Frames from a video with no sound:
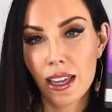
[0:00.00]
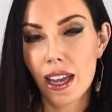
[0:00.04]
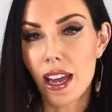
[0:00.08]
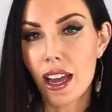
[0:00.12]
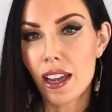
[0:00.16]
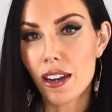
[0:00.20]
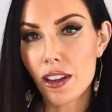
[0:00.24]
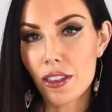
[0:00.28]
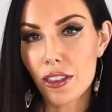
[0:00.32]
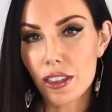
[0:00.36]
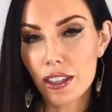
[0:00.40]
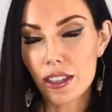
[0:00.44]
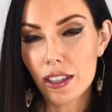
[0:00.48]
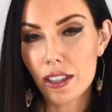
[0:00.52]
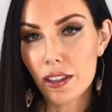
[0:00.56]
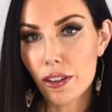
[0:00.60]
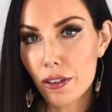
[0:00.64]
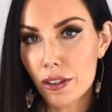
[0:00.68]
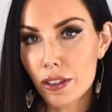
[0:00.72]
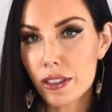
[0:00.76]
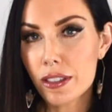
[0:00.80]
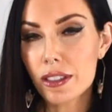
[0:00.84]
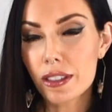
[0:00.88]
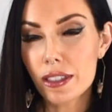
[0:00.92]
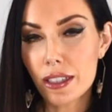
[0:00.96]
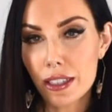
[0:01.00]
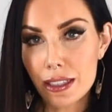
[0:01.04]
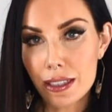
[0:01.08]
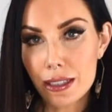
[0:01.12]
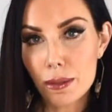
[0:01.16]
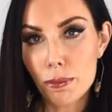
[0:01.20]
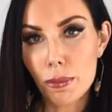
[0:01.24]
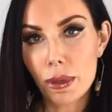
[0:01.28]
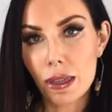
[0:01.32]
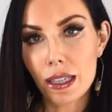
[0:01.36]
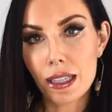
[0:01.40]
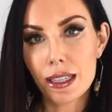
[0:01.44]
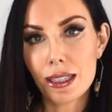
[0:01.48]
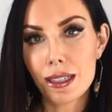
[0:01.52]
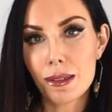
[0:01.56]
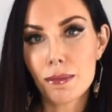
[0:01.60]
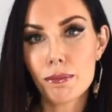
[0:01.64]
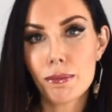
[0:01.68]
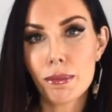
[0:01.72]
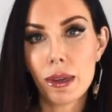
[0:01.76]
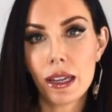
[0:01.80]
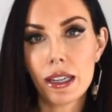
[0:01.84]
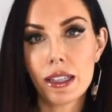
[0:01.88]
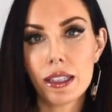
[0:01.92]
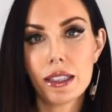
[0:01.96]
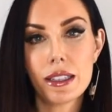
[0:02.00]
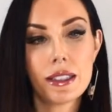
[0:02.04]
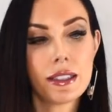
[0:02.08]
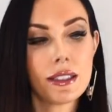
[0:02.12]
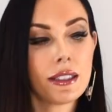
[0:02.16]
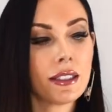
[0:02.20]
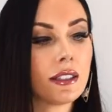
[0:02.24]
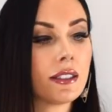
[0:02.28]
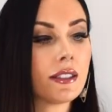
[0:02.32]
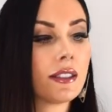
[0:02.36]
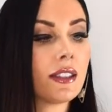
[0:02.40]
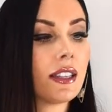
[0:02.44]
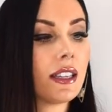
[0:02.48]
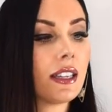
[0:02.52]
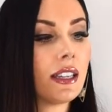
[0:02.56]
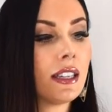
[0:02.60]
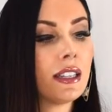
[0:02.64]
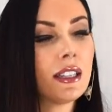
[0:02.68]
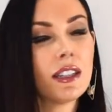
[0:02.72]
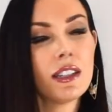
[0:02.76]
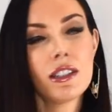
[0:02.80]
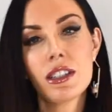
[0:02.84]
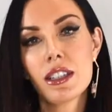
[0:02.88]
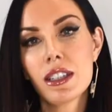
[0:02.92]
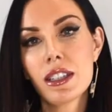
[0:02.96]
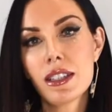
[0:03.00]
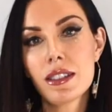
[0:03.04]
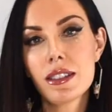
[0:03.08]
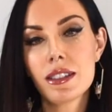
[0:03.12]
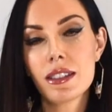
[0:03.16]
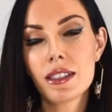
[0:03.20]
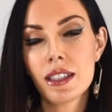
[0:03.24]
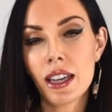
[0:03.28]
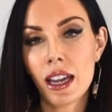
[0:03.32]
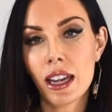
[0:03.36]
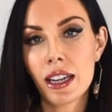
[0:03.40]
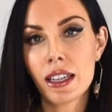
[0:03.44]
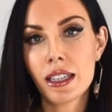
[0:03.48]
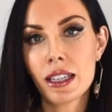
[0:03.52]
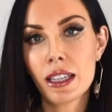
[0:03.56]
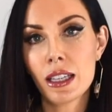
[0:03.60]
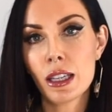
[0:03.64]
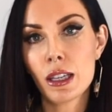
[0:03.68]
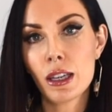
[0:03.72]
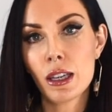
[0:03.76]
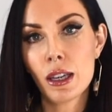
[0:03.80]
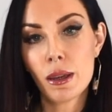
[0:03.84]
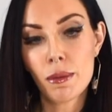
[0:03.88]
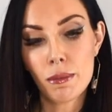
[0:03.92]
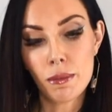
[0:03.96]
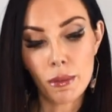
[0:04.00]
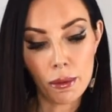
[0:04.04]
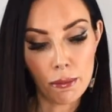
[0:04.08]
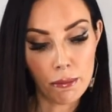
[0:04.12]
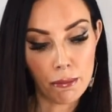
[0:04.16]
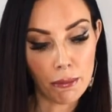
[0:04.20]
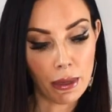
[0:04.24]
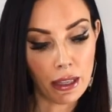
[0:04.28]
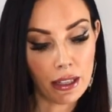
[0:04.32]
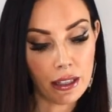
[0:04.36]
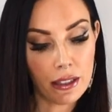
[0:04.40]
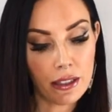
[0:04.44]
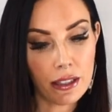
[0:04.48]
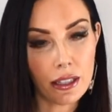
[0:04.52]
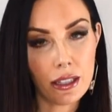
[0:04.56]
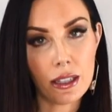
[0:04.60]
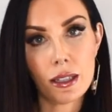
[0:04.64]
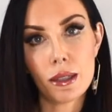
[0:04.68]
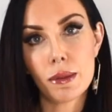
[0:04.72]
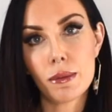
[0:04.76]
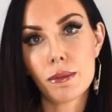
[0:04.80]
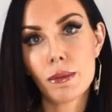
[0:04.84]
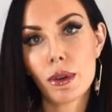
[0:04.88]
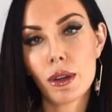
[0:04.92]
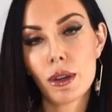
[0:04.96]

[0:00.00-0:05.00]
And I think you're going to need to be in balance because the energy is gaining momentum,